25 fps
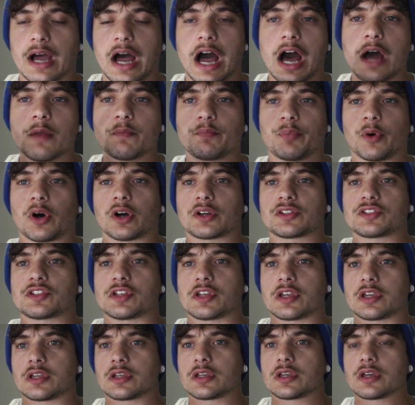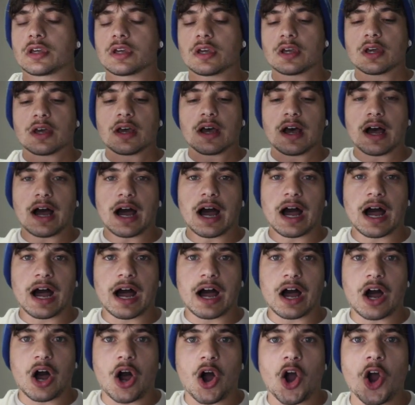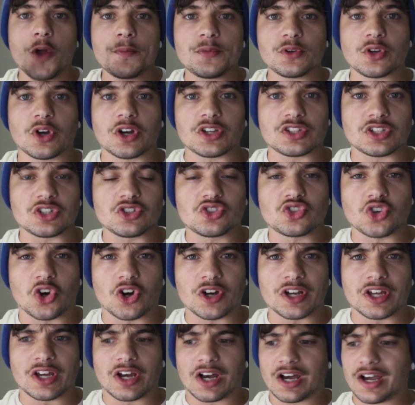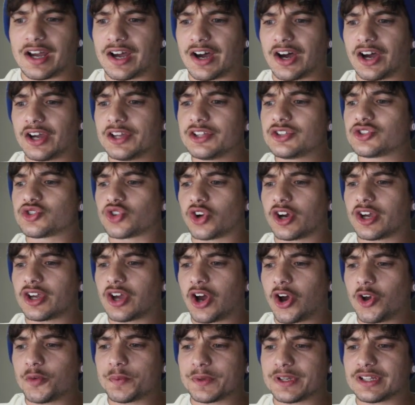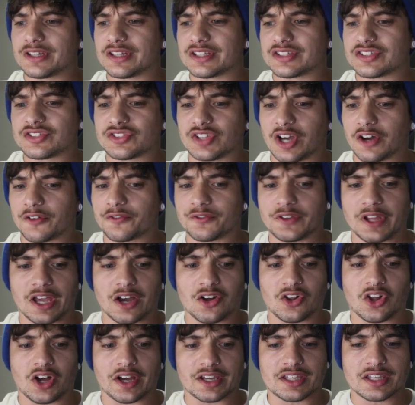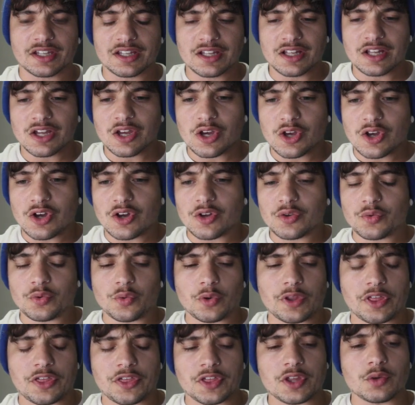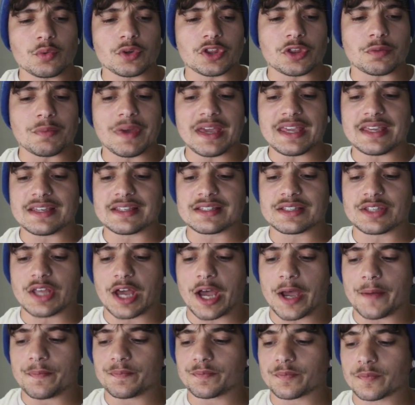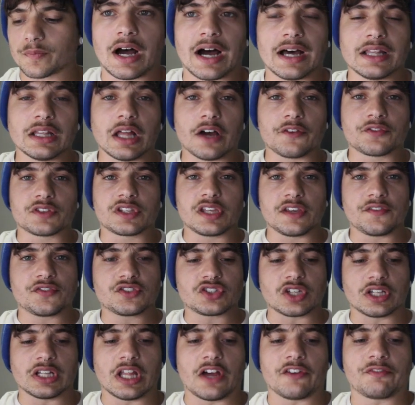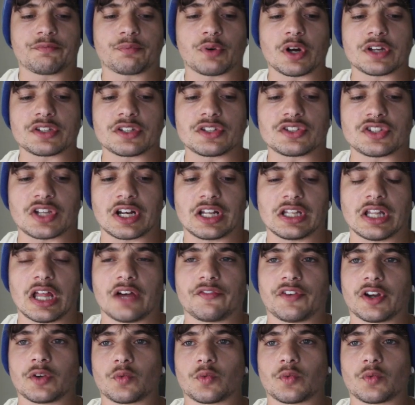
unboxing. I hope you guys enjoyed it. I enjoy opening this stuff now. Like, the thing with me is that I love gifts, I love presents, and I love